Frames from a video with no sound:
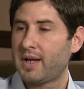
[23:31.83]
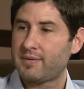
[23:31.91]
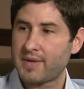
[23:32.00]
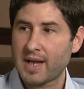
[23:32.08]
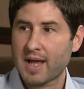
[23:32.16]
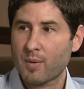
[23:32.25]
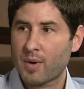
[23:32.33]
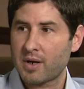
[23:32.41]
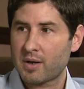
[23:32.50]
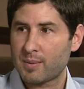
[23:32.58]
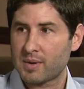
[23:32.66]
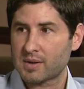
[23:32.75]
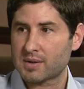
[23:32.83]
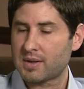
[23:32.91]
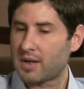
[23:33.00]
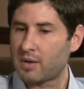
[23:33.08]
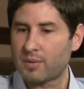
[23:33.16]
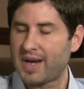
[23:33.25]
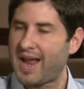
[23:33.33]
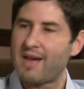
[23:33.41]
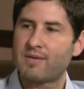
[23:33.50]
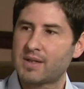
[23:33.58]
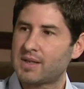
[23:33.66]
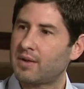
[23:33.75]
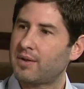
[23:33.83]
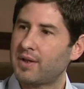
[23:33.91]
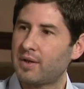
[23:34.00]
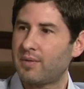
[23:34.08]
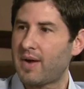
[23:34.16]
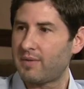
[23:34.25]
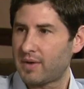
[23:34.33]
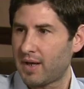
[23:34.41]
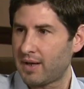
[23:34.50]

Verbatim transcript: If they like one of your books, they're going to read every single thing you've ever